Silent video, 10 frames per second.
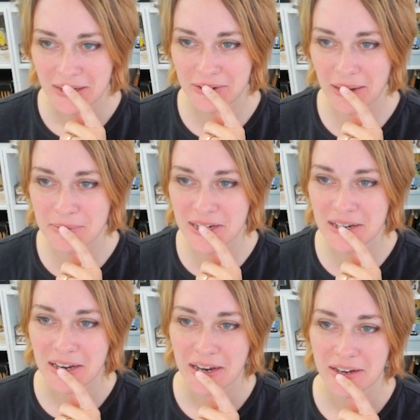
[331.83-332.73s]
I mean,
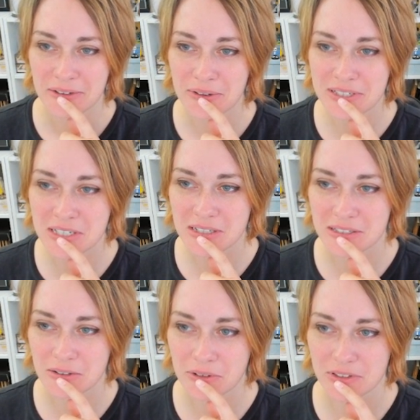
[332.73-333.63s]
look
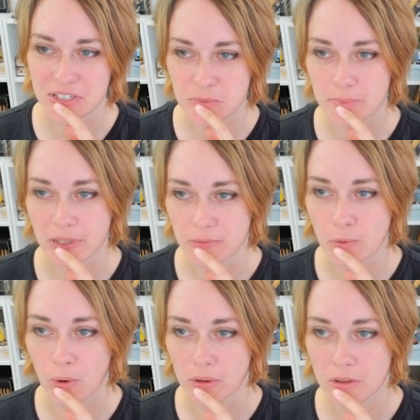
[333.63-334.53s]
at this brick
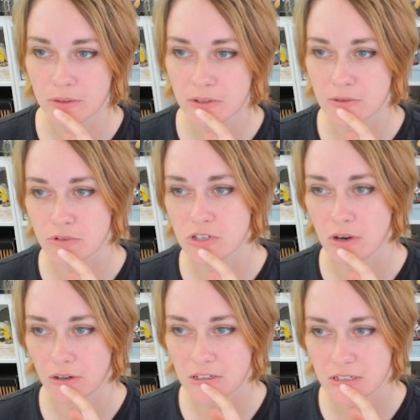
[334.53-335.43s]
wall. Look at those
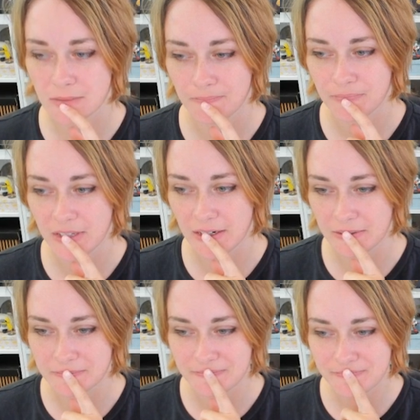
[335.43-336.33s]
socks. Yeah.
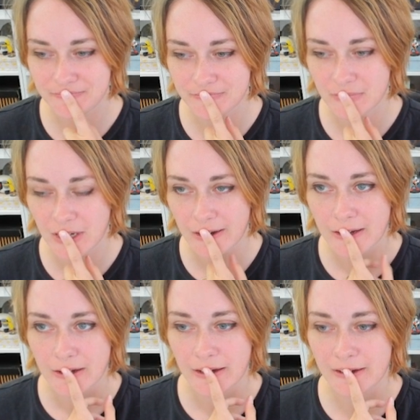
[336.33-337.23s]

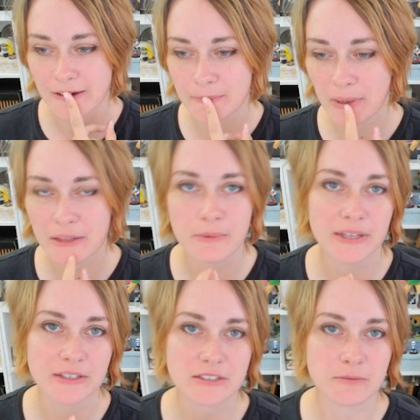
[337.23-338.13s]
By the way,
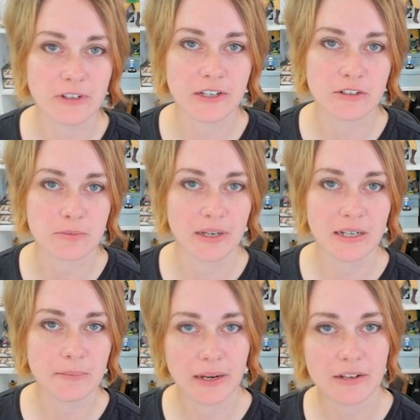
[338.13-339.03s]
this video is mainly
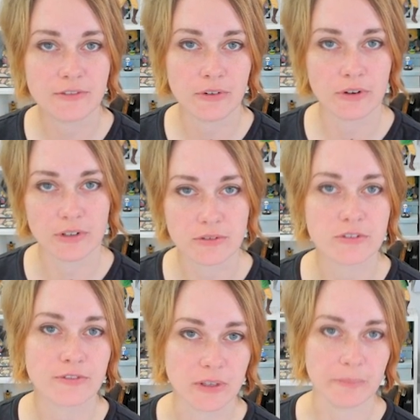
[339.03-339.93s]
made for you to
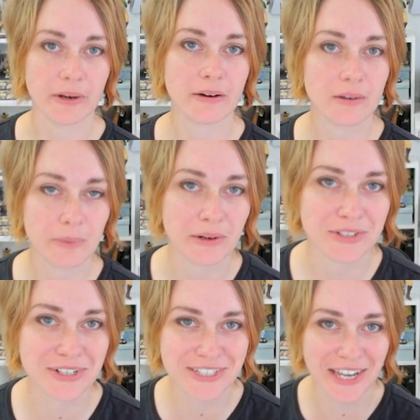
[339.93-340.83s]
feel better about
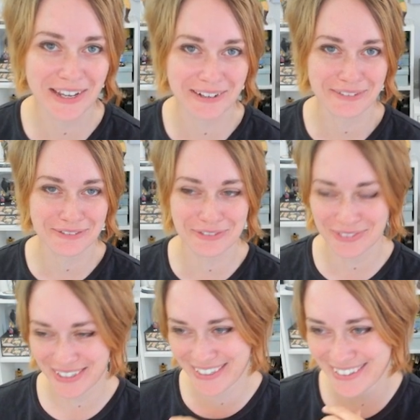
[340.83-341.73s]
yourself.
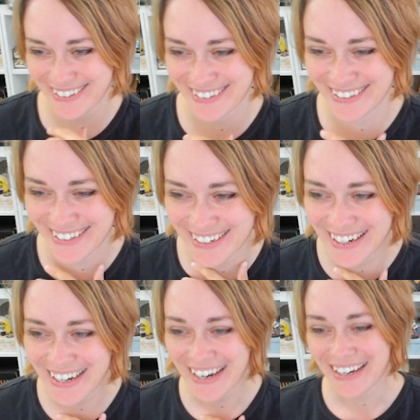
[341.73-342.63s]

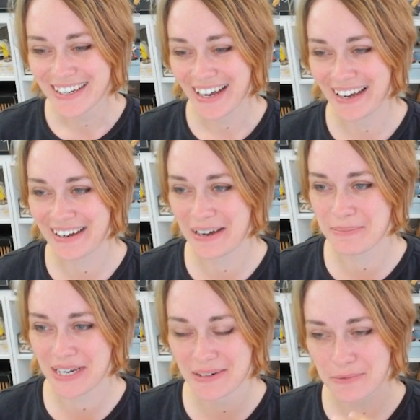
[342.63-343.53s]
I
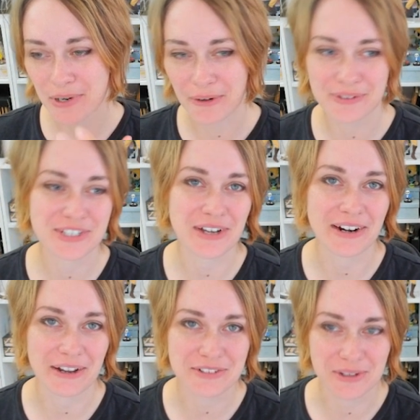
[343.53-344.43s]
mean, we all start
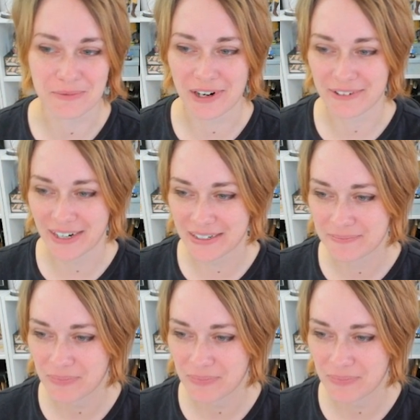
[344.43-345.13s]
out somewhere, right?